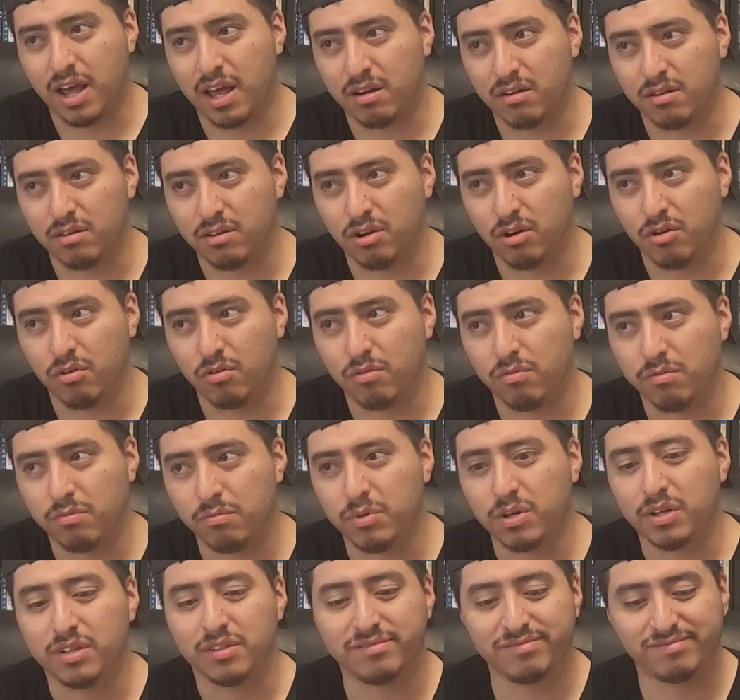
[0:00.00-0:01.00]
I don't know,
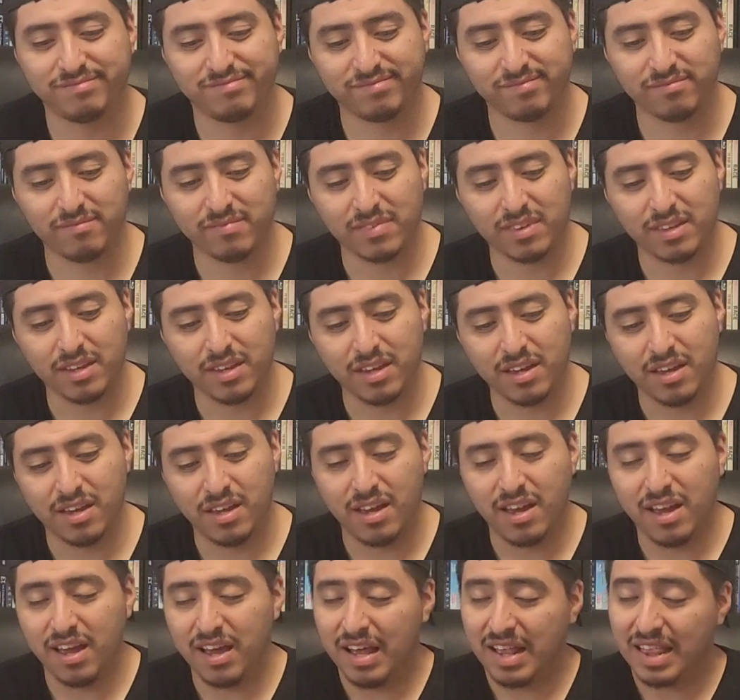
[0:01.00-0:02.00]
but
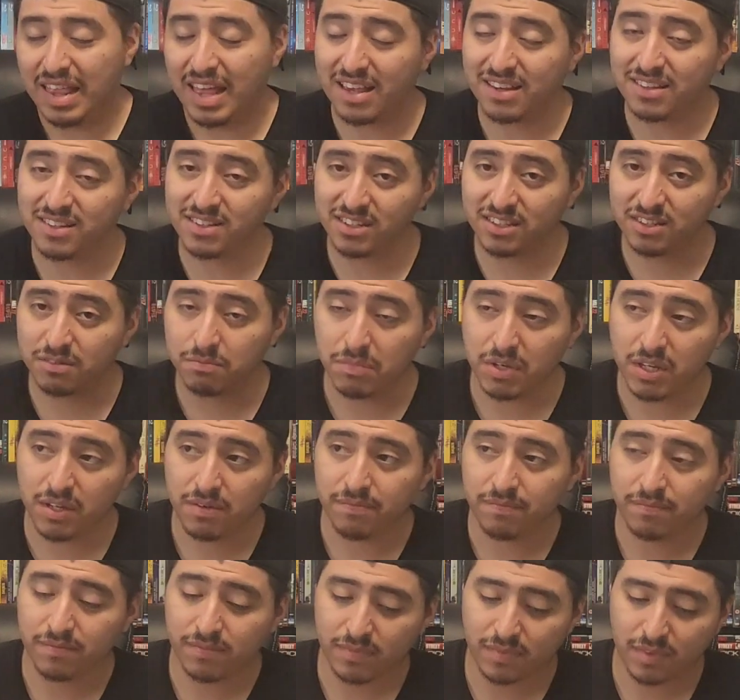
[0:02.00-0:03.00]
that's just me.
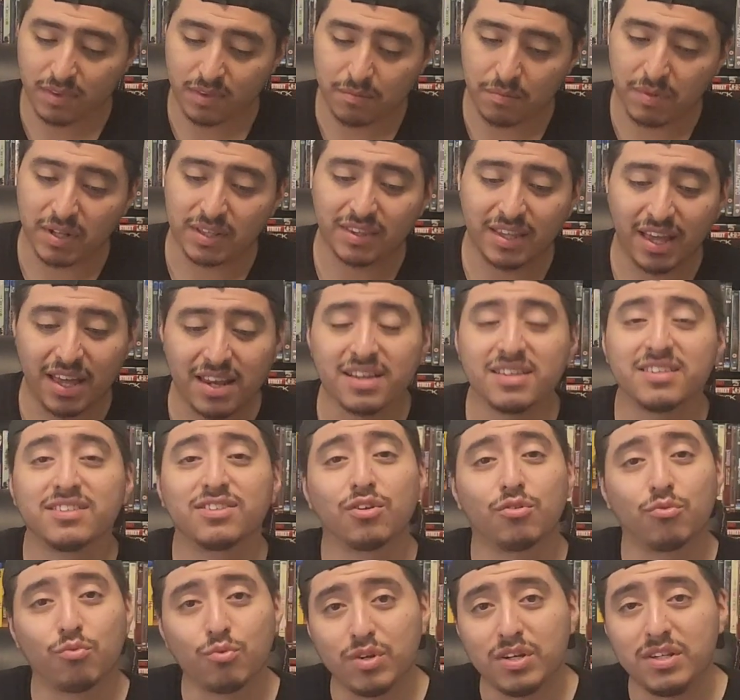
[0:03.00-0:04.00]
But that is
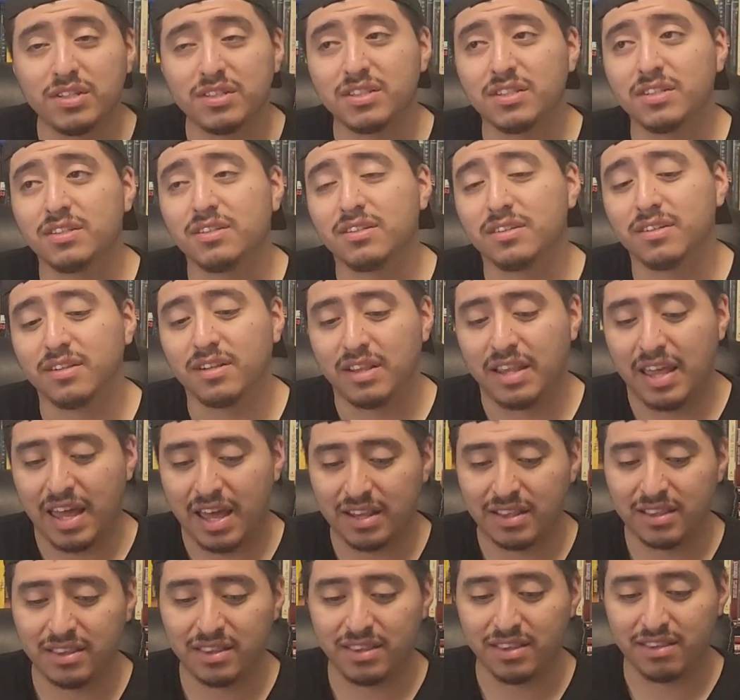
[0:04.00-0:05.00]
the reason,
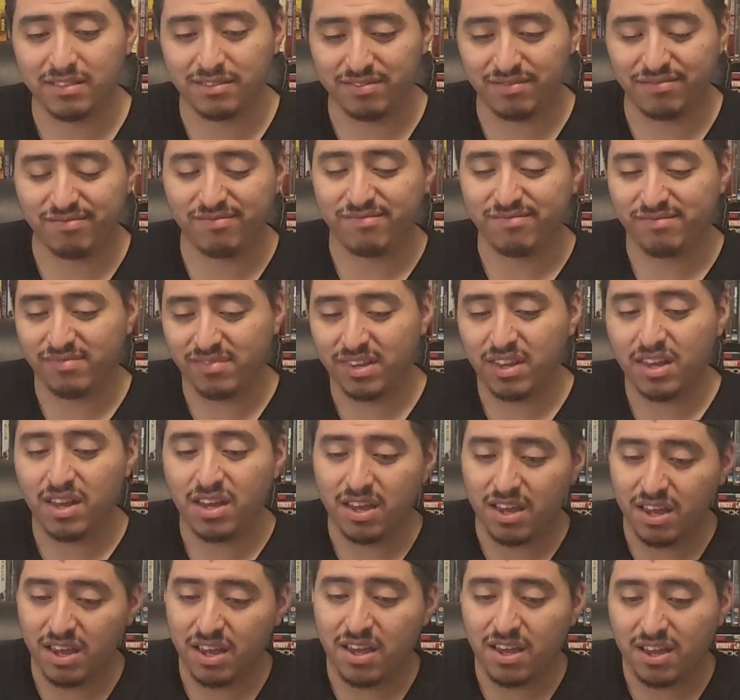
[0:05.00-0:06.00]
that
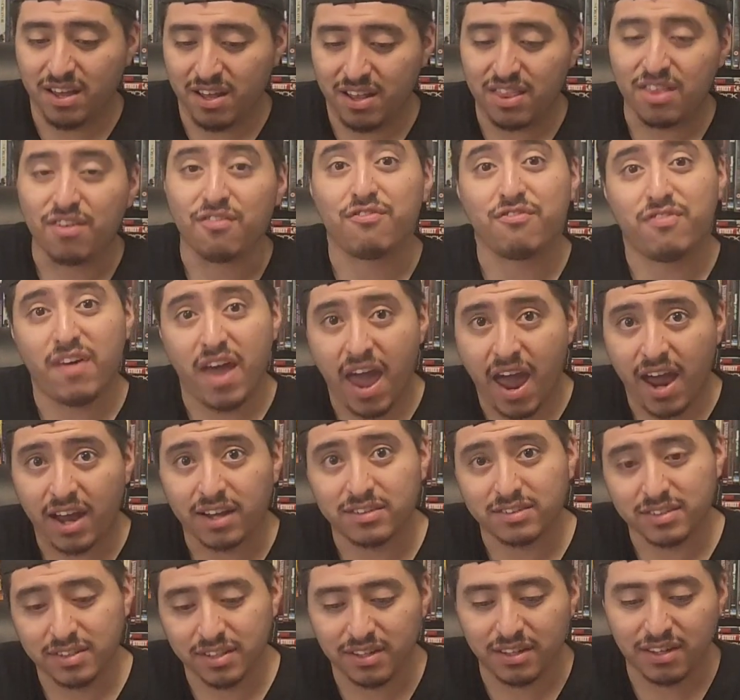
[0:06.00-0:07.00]
the
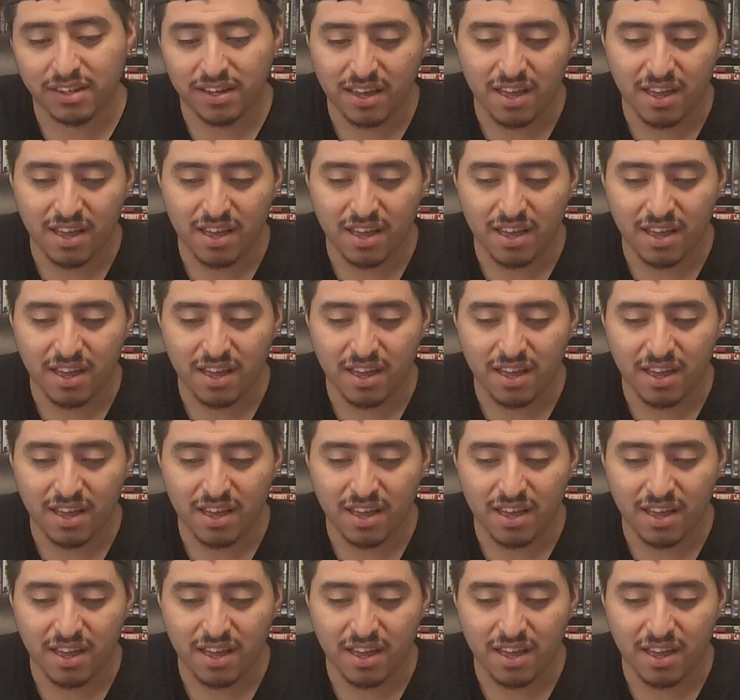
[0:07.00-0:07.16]
fact